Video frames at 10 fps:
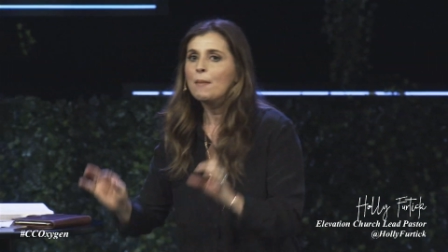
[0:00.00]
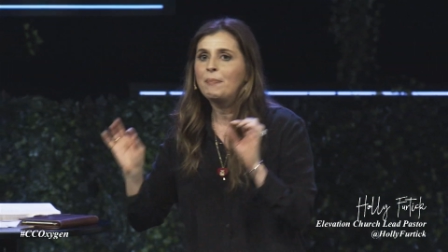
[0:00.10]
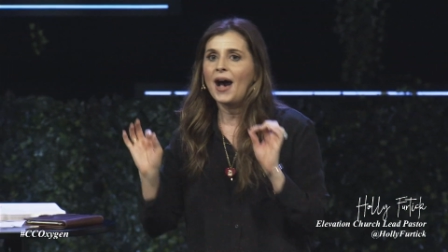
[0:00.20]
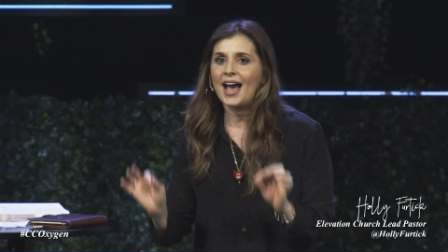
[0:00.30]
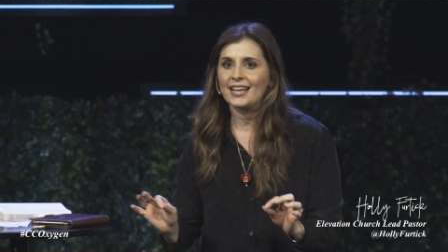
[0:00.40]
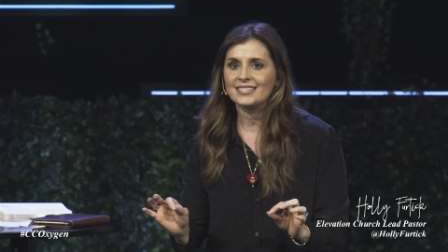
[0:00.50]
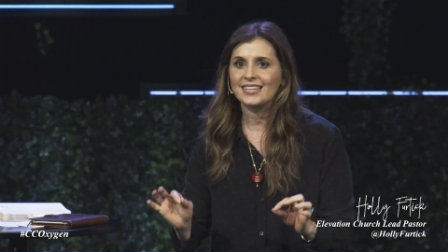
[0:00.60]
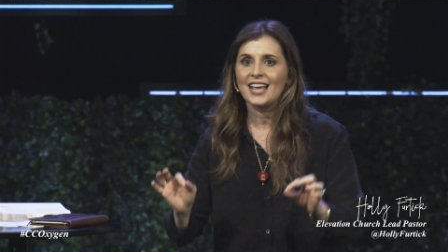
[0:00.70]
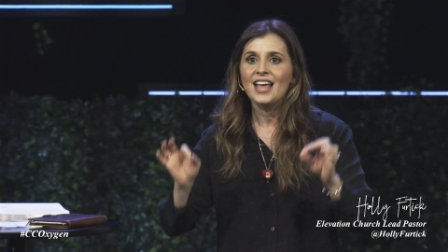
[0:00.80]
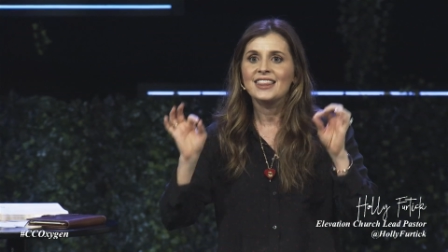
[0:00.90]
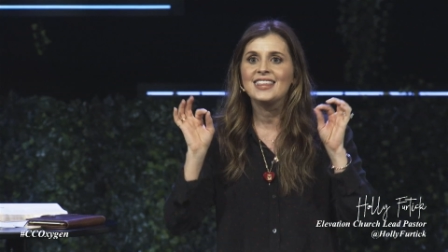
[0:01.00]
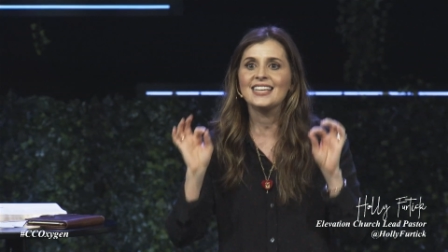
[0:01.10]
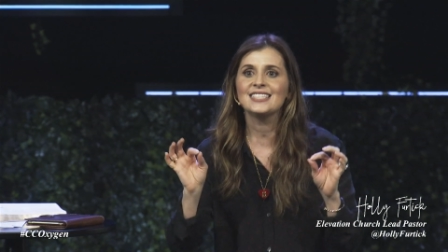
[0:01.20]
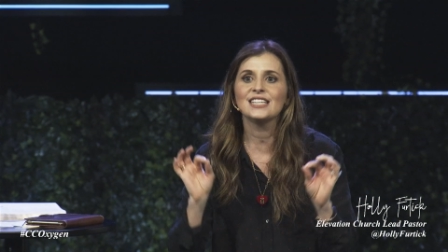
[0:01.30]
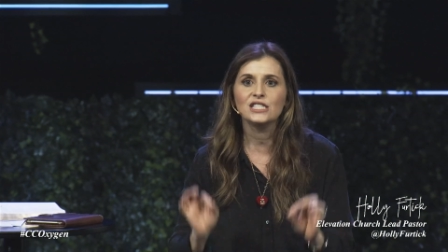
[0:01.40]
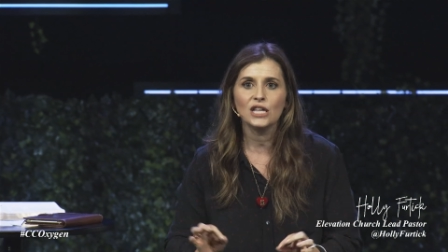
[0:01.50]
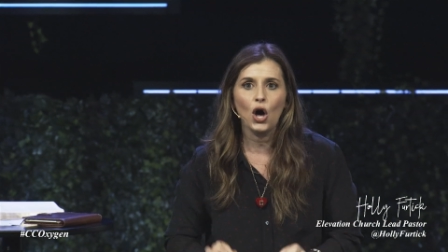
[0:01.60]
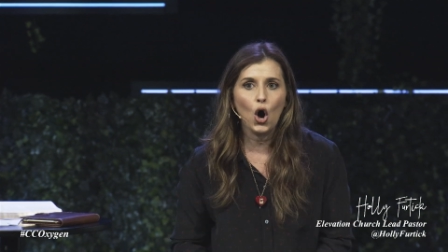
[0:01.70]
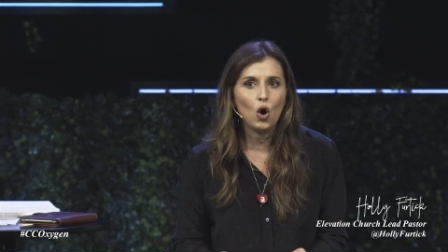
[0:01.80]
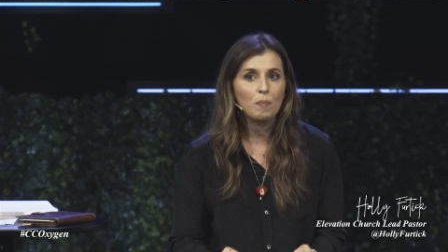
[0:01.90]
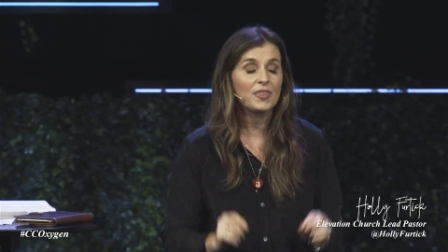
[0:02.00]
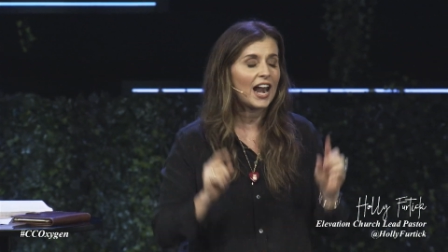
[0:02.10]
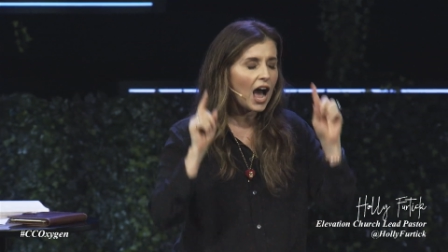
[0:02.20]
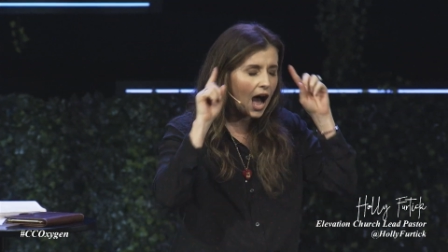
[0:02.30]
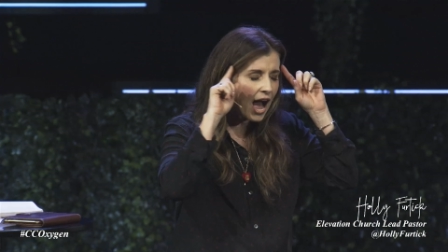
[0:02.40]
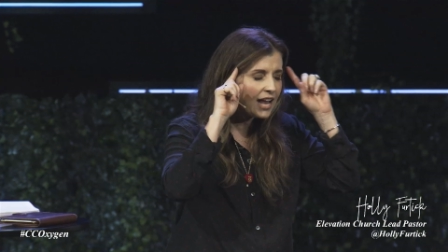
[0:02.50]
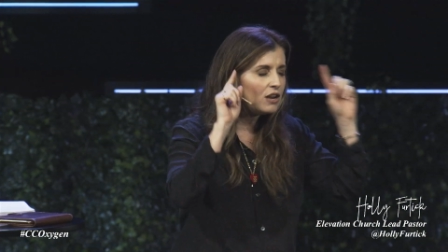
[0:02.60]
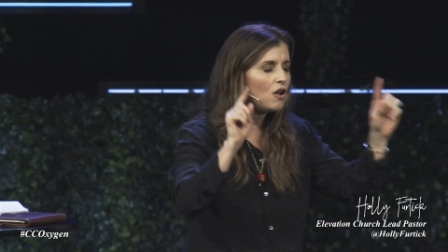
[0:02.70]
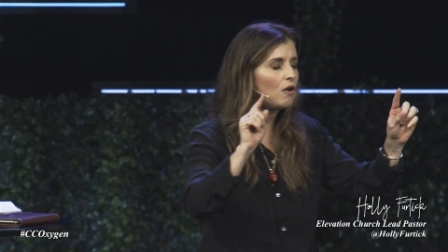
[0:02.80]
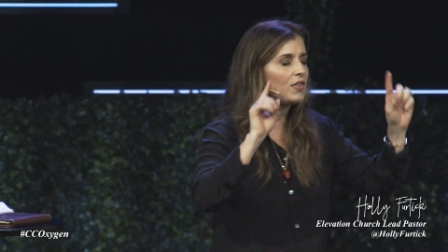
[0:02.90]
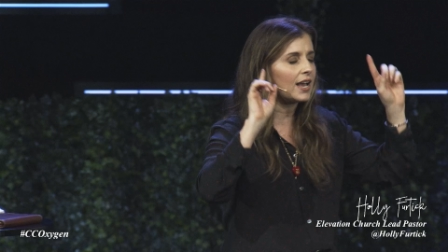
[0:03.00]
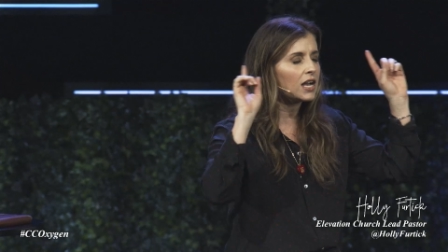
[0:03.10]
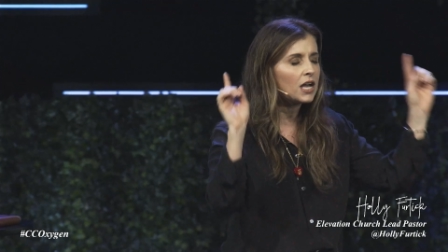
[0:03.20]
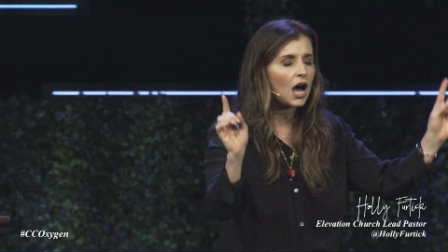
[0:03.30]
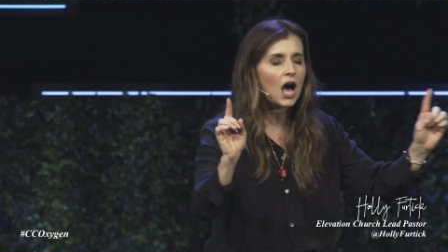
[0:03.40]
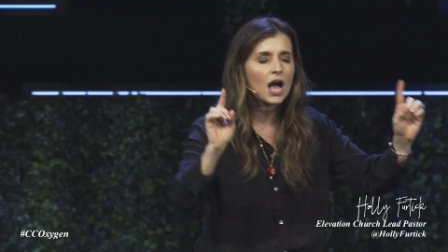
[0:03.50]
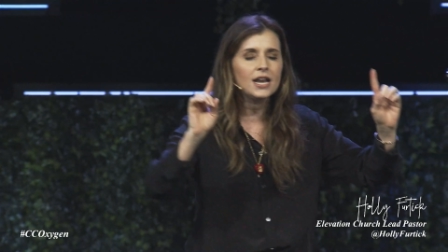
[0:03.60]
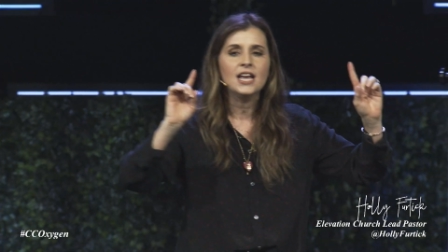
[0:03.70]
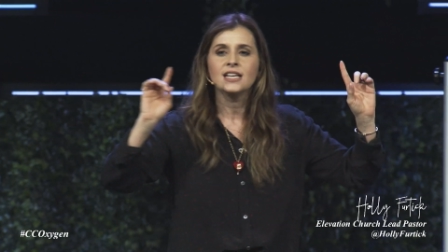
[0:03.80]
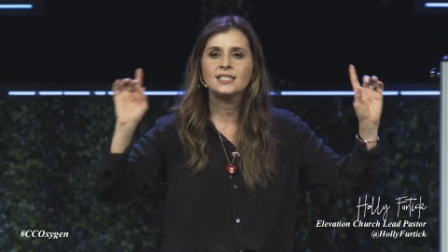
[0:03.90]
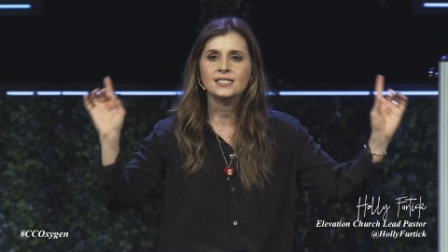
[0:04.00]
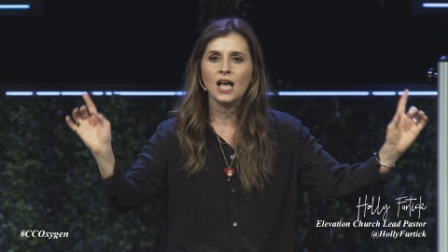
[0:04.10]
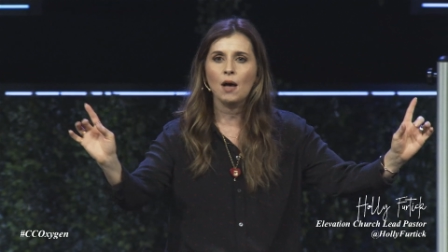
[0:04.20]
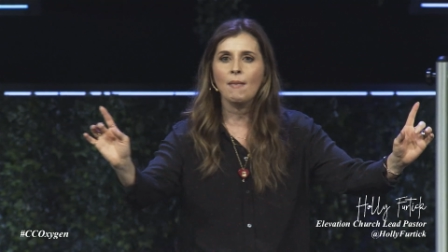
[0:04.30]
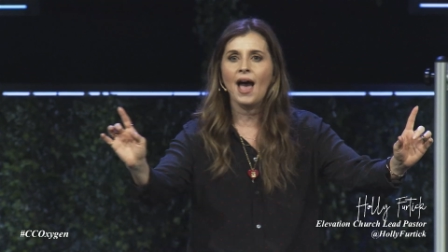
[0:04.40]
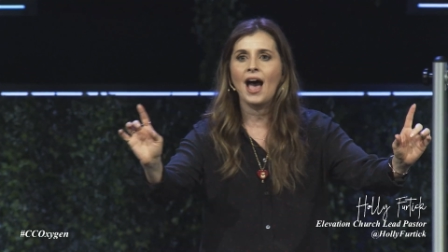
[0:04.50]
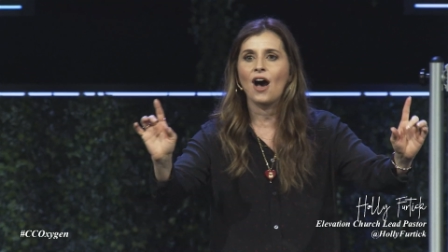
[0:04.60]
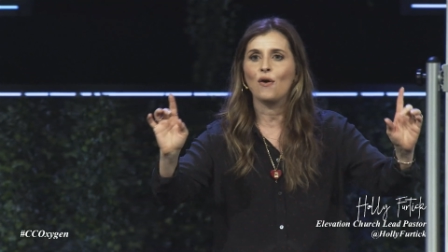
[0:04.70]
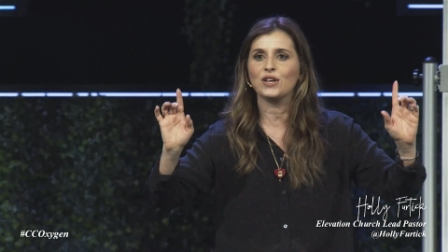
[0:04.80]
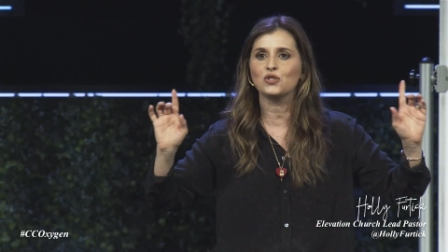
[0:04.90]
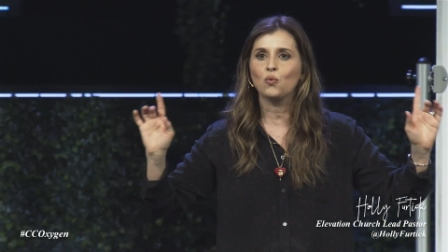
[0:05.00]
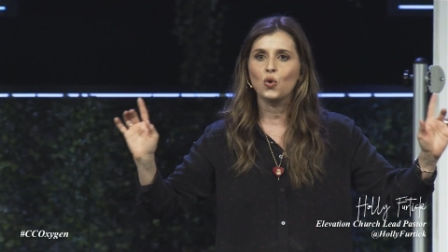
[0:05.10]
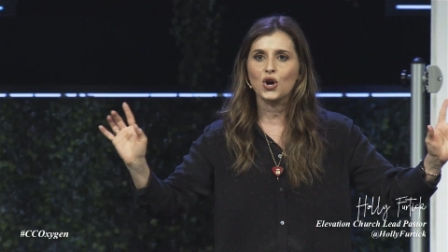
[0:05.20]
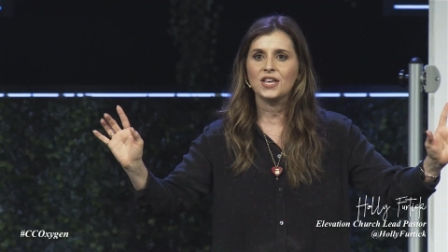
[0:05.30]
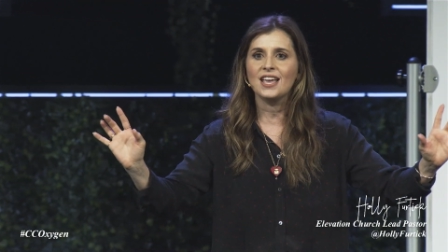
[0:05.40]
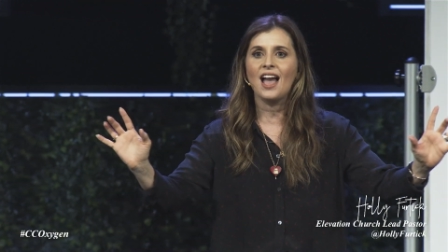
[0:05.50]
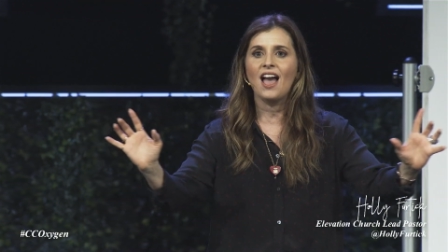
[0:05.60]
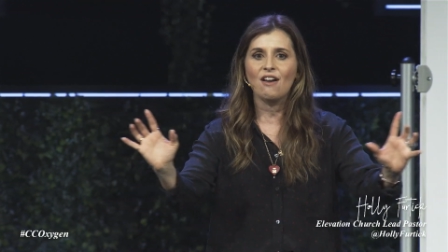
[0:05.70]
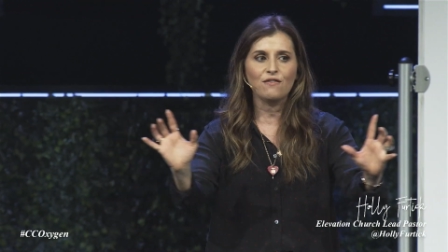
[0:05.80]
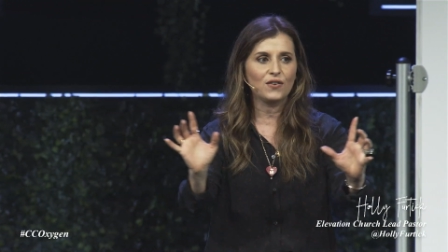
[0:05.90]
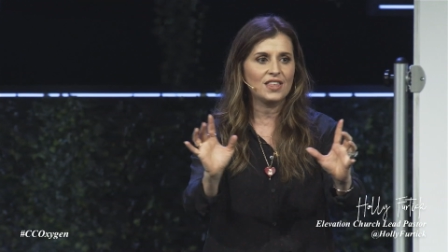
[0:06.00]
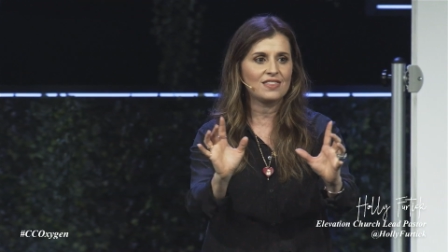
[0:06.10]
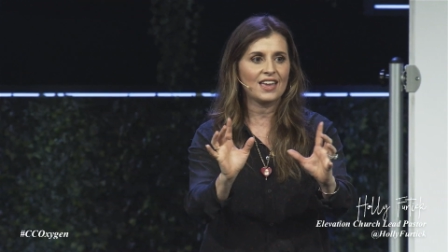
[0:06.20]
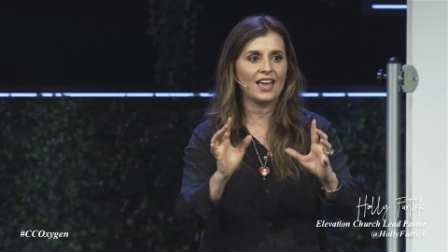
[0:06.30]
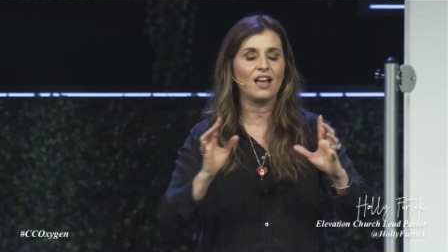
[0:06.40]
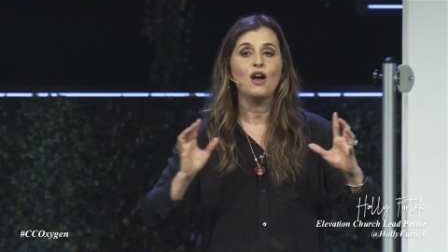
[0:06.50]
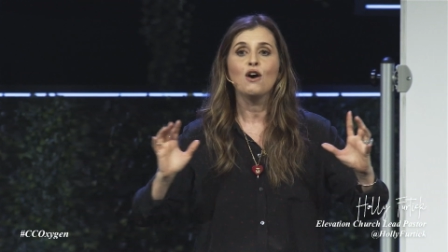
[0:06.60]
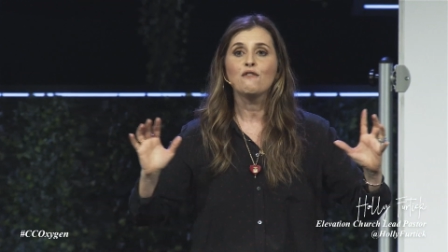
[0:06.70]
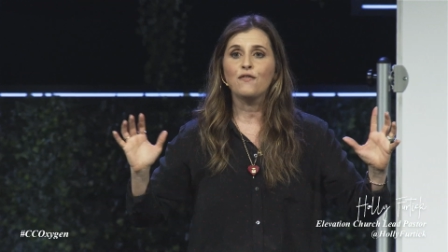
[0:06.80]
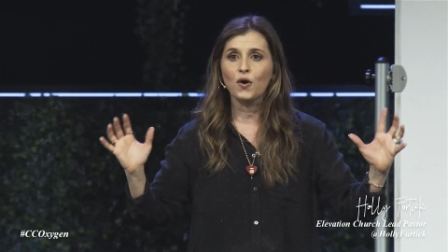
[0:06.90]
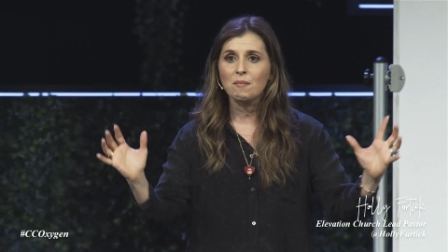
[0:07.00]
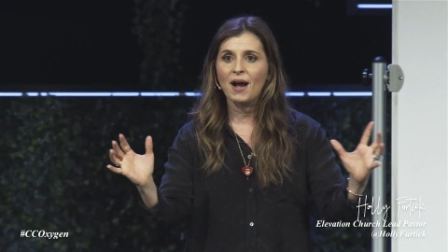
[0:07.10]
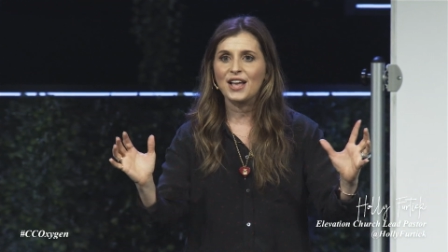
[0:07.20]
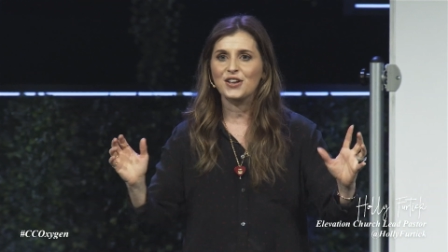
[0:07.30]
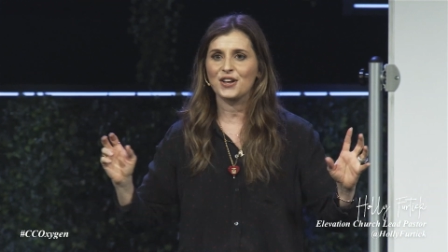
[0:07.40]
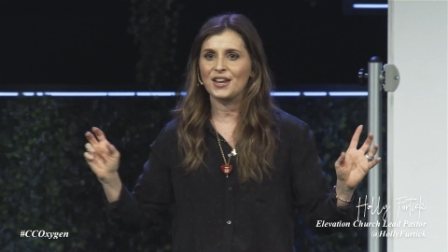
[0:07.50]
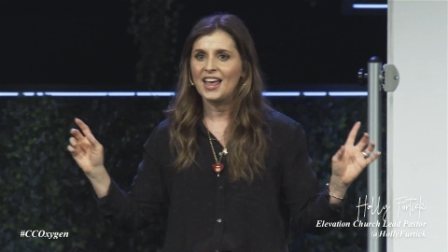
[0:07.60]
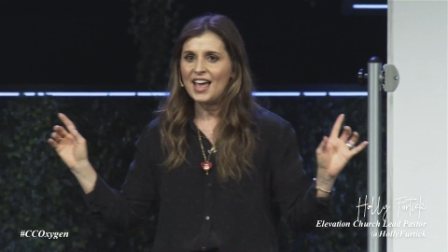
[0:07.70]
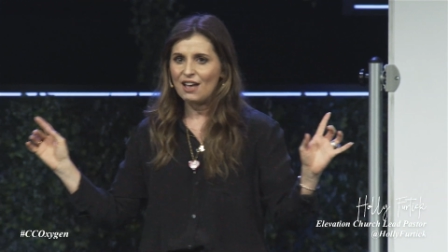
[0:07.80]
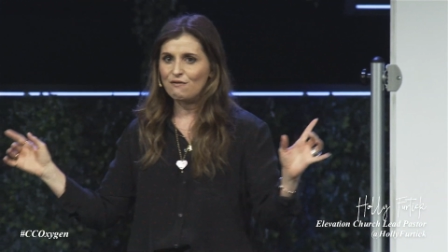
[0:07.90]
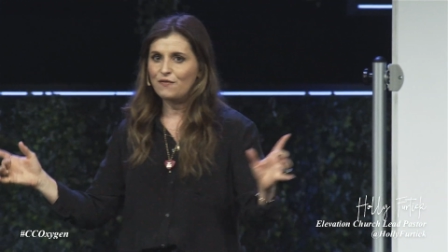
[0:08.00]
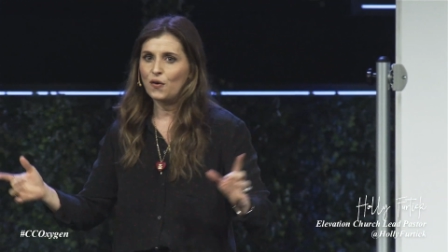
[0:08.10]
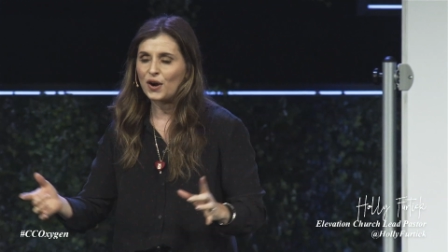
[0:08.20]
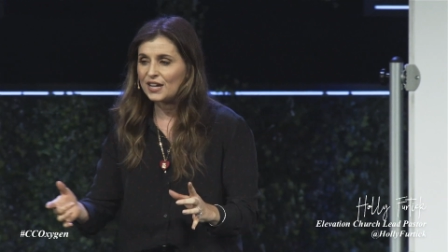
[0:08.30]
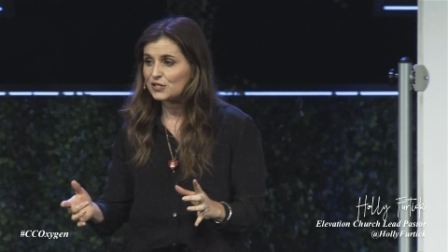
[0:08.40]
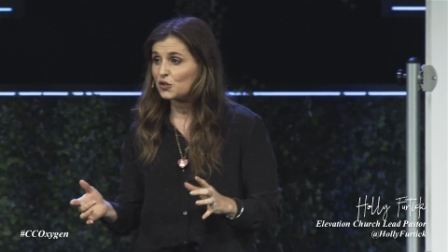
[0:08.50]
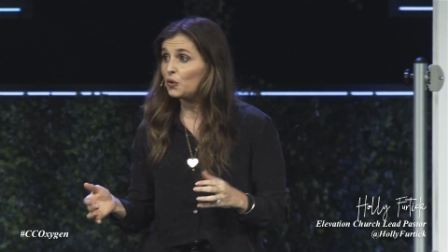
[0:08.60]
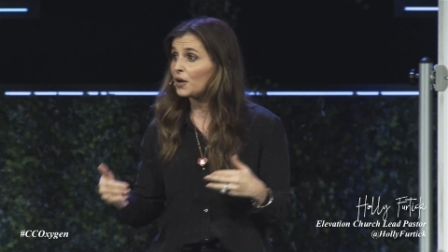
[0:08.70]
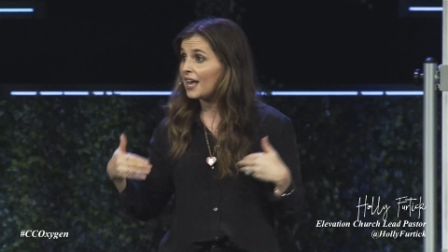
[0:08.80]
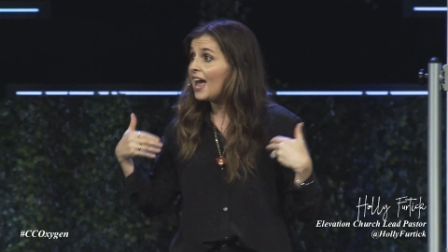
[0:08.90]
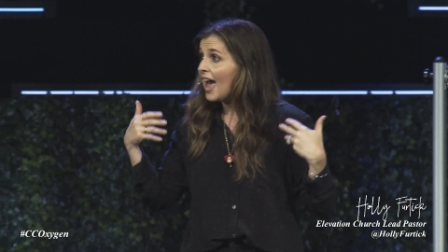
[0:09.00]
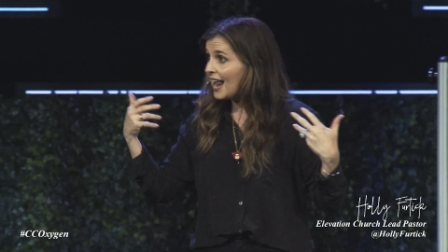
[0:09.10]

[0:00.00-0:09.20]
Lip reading: but this is the hope that I know that God somehow is working everything for my good and for his glory.